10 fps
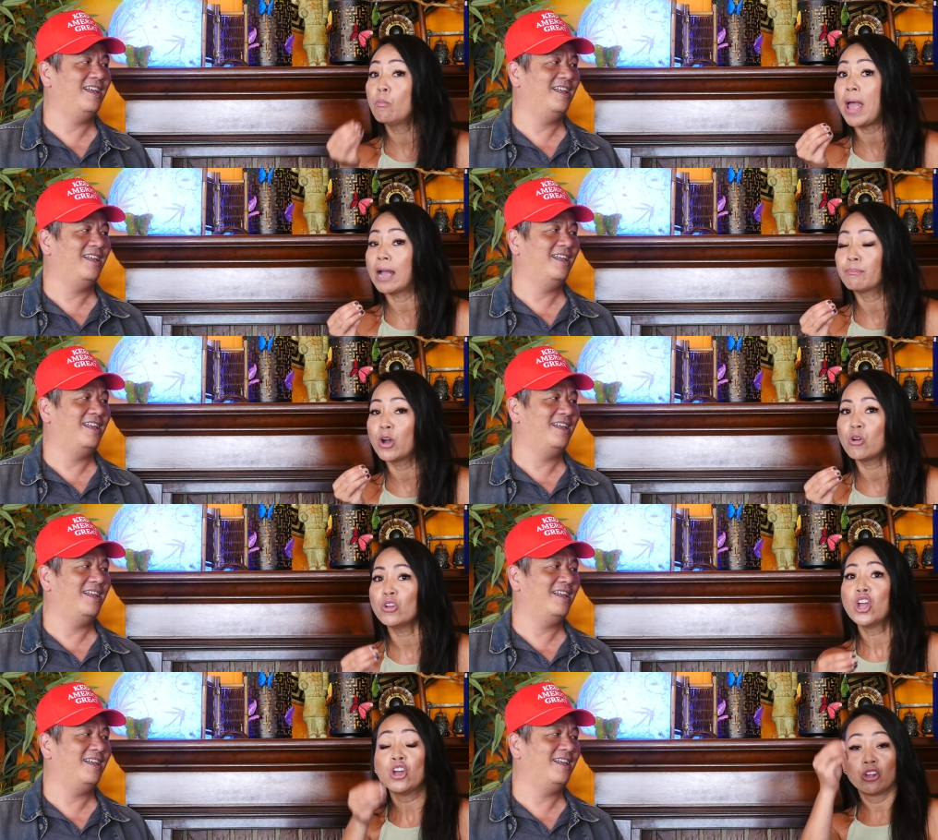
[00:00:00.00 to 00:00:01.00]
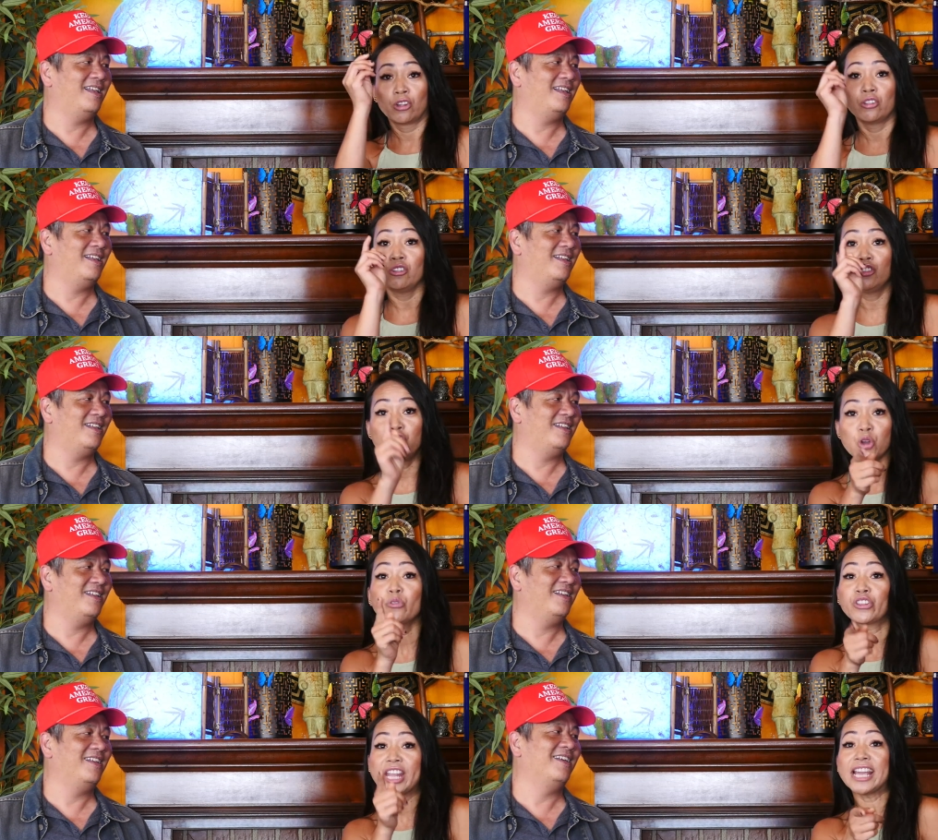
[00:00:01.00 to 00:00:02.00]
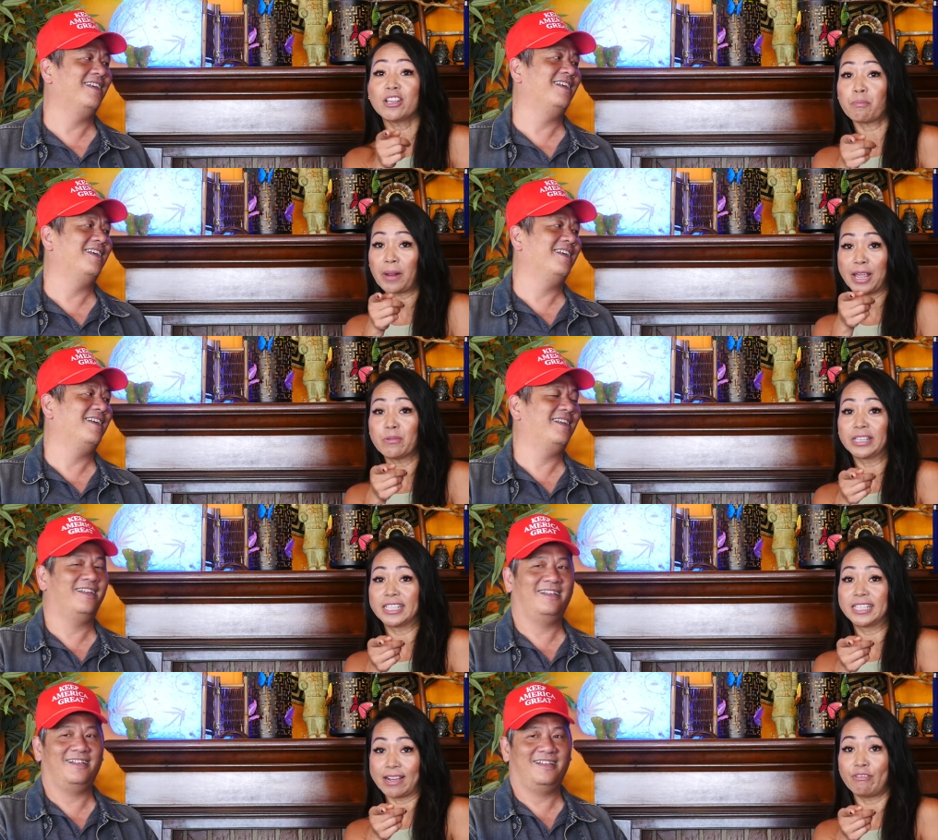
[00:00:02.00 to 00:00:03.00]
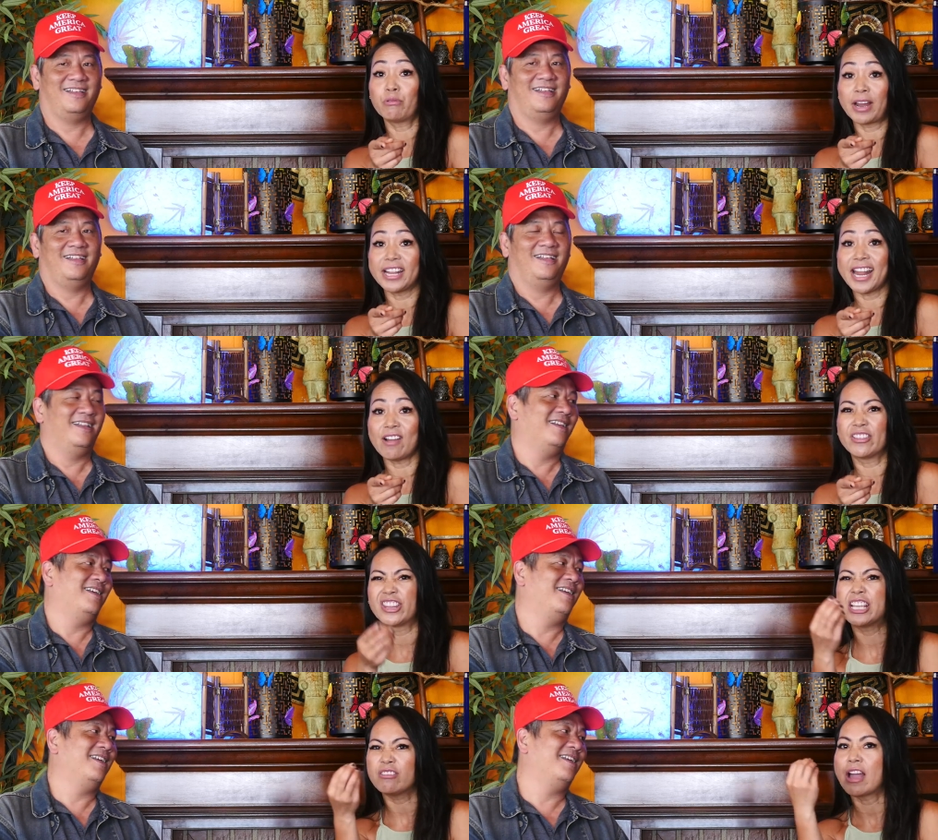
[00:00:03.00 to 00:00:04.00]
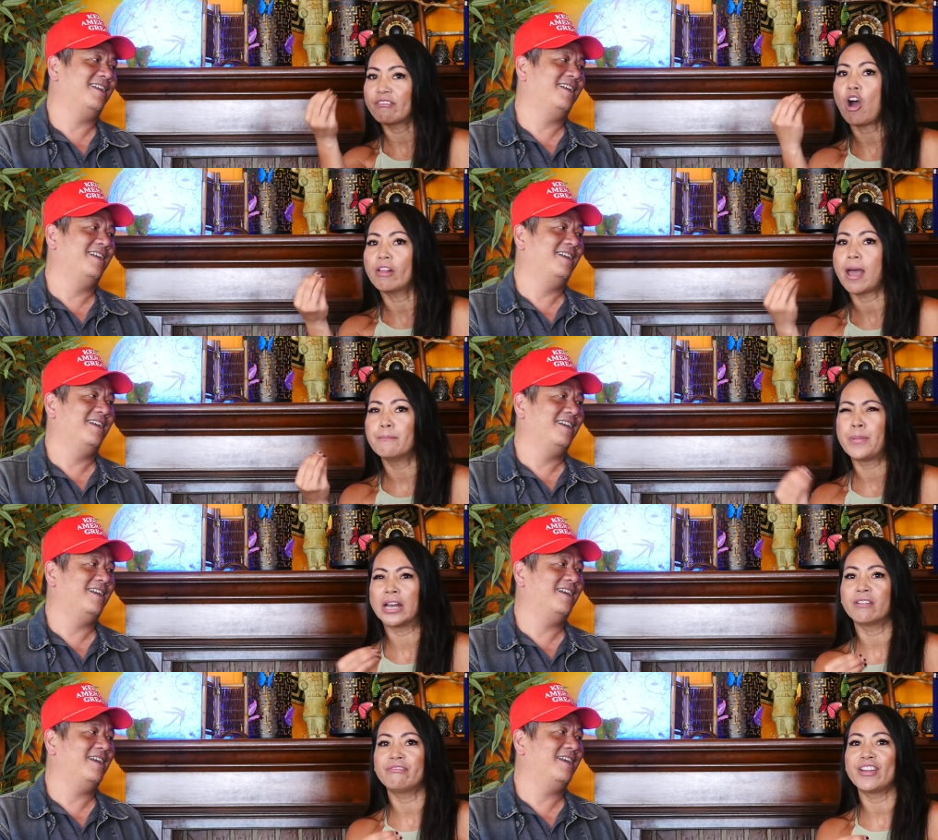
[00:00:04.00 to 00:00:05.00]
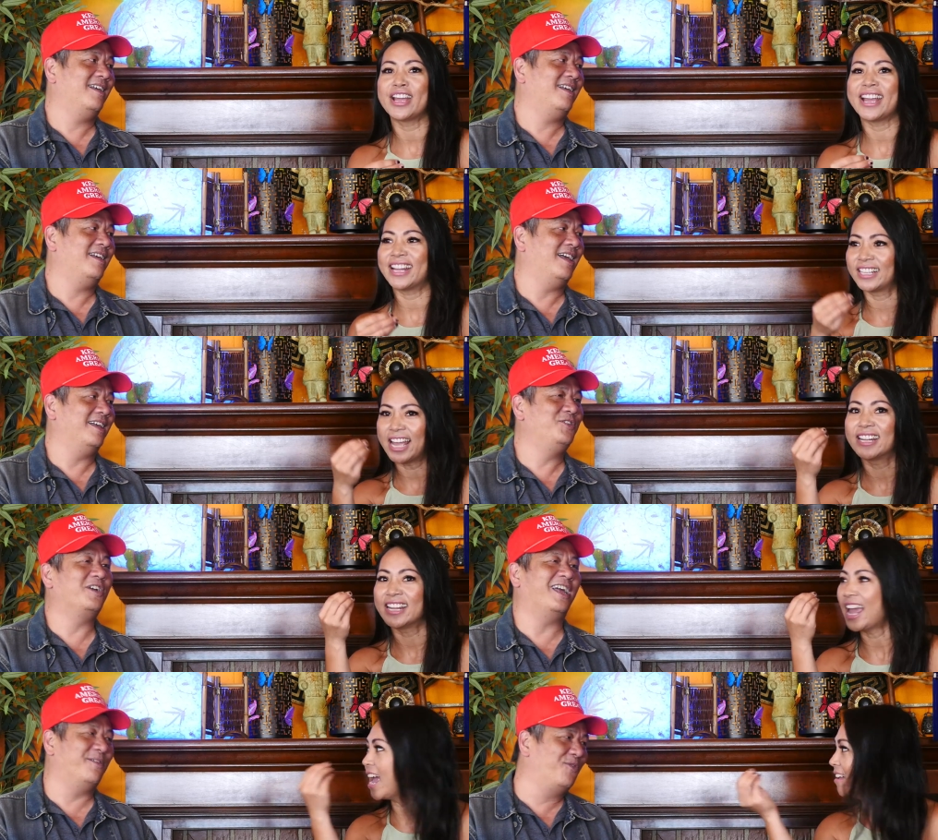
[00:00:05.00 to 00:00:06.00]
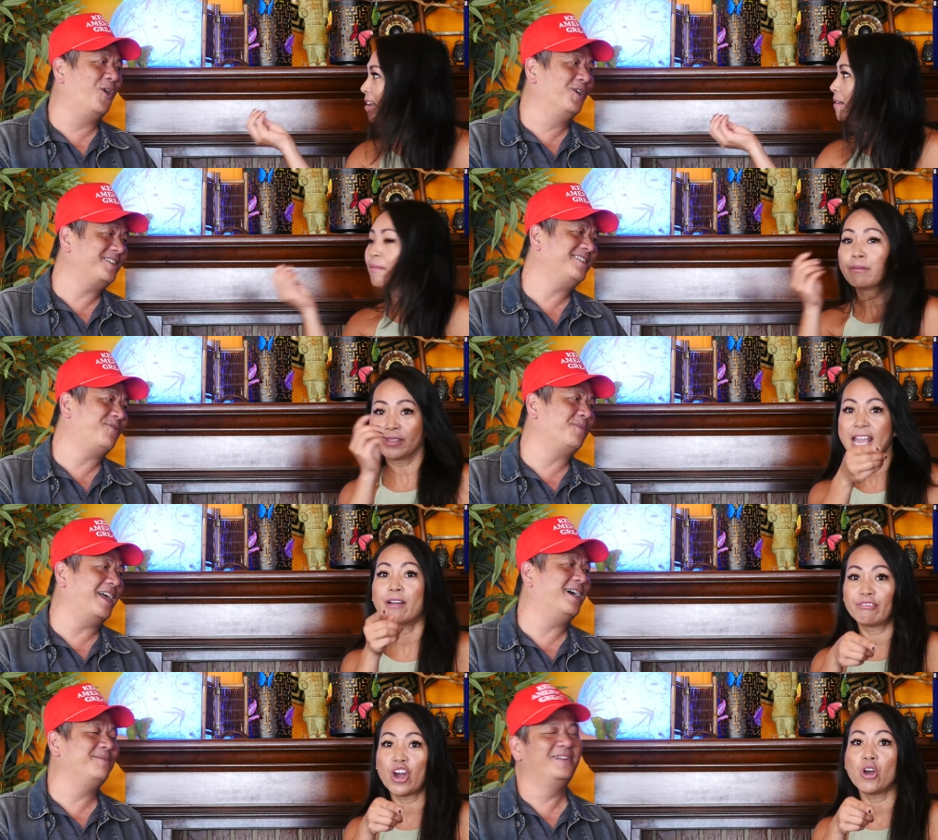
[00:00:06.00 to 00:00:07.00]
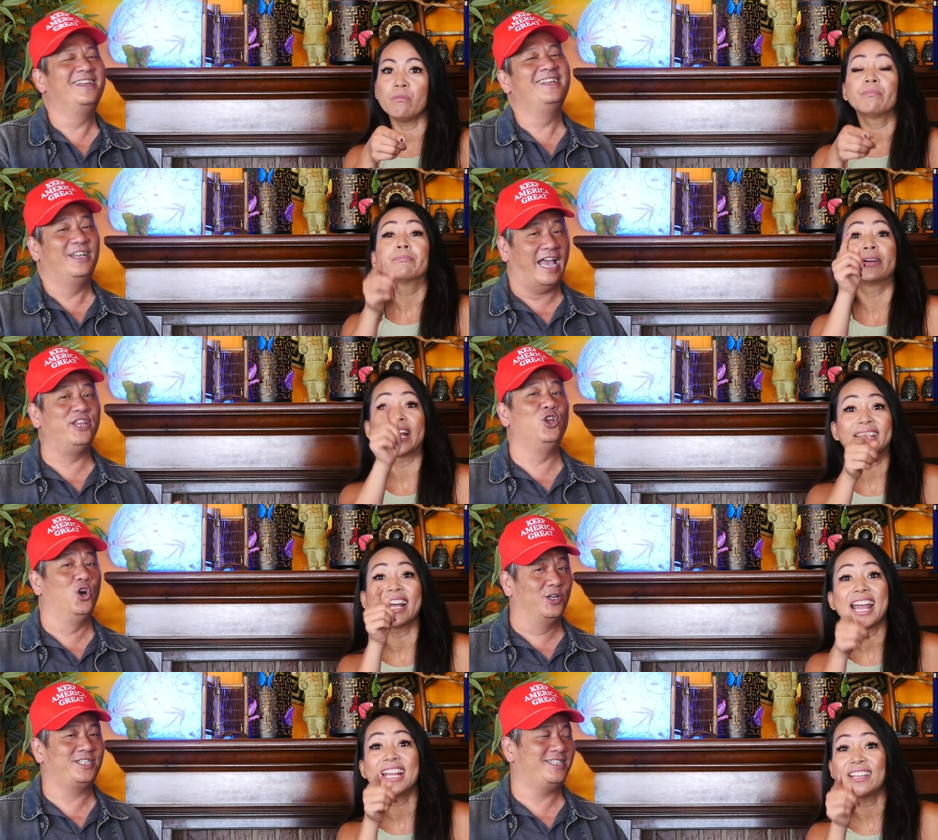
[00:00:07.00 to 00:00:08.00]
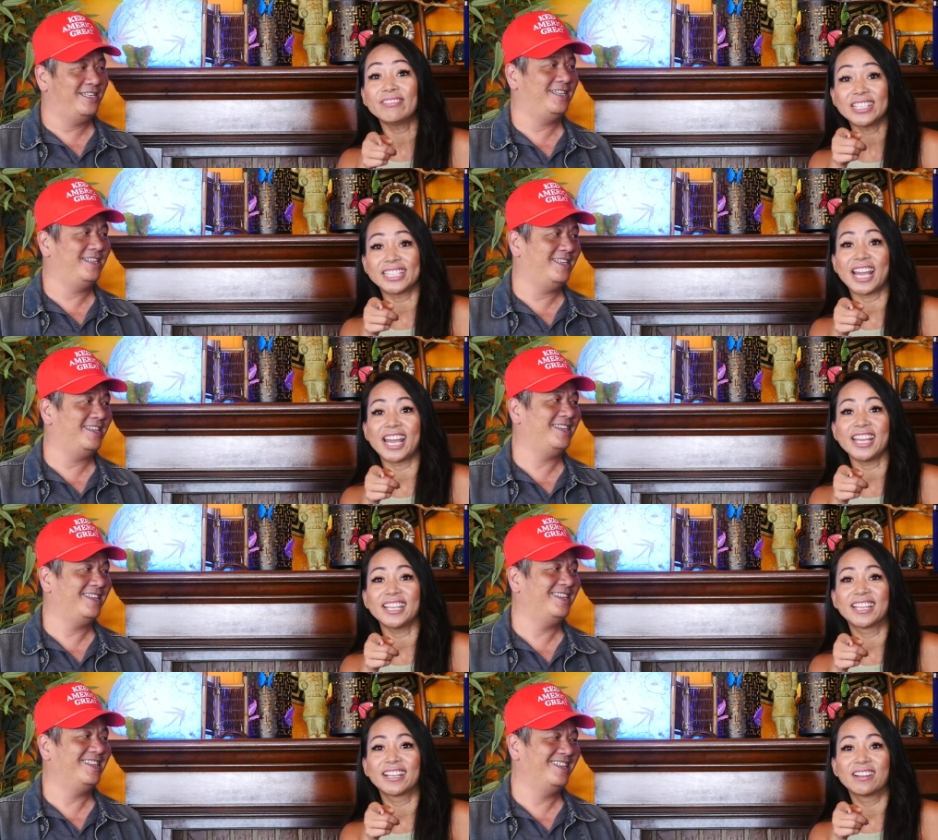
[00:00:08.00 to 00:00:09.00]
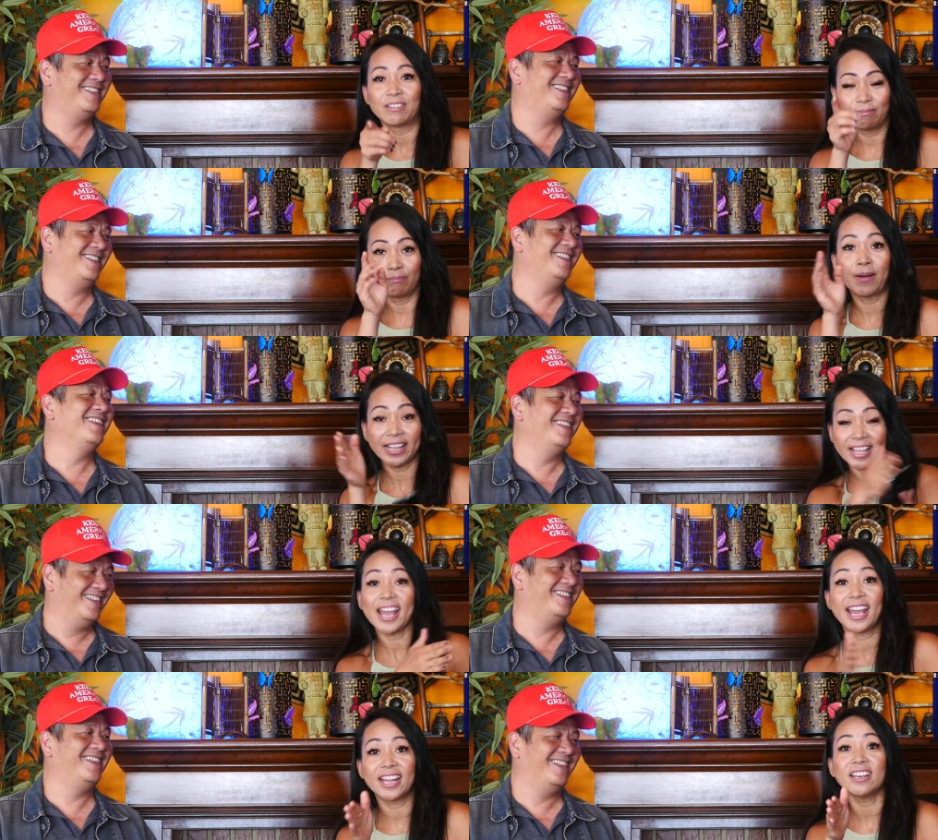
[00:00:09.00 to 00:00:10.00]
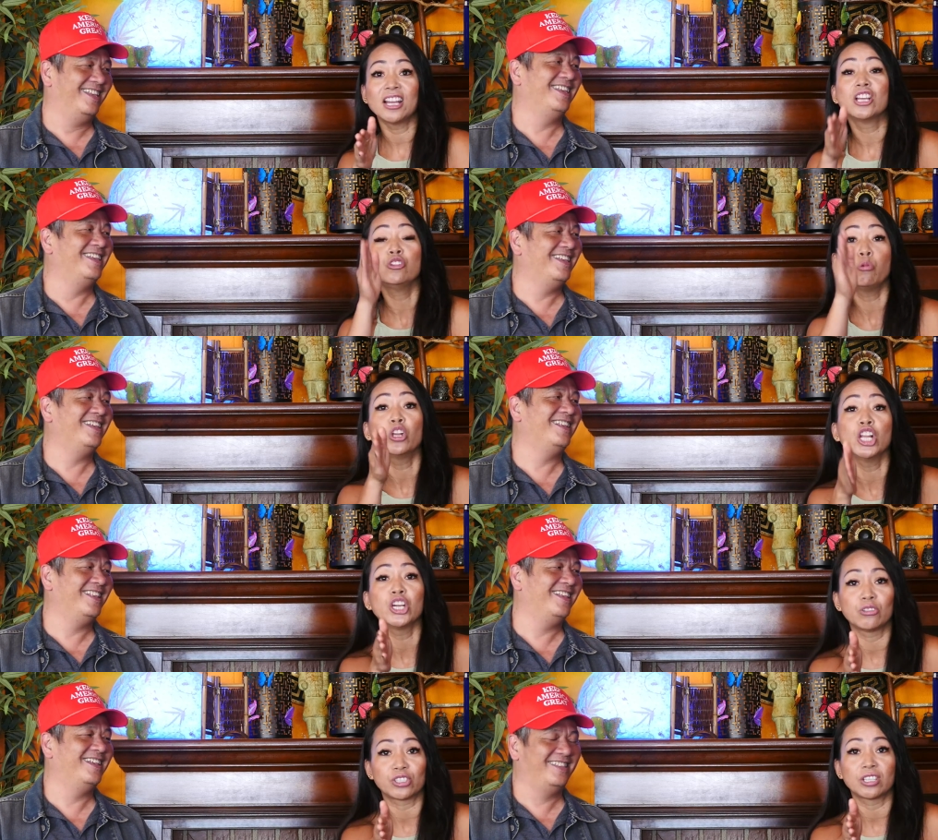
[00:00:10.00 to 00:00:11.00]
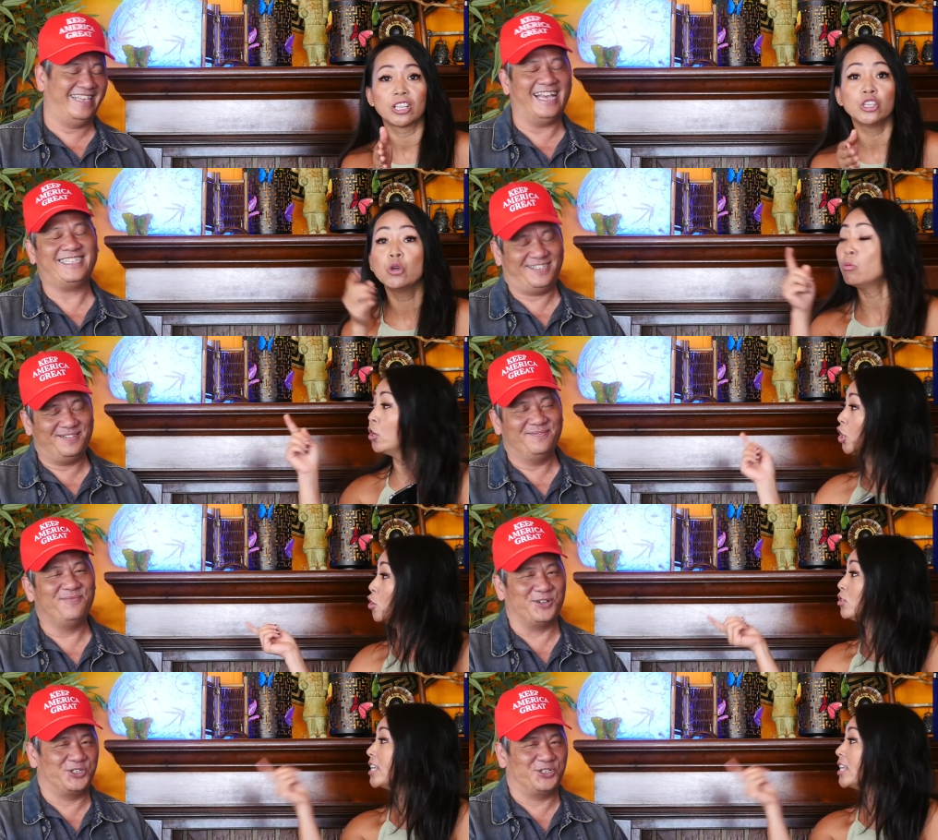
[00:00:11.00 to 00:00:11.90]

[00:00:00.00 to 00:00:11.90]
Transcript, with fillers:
Speaker 1: backbone. You think you're playing with the devil right now and think you have all that benefit and, uh, and you get a
Speaker 2: vote from yeah, them. Vote, but at the lose. end of
Speaker 1: the day, by the end, you will lose. Yes, you will lose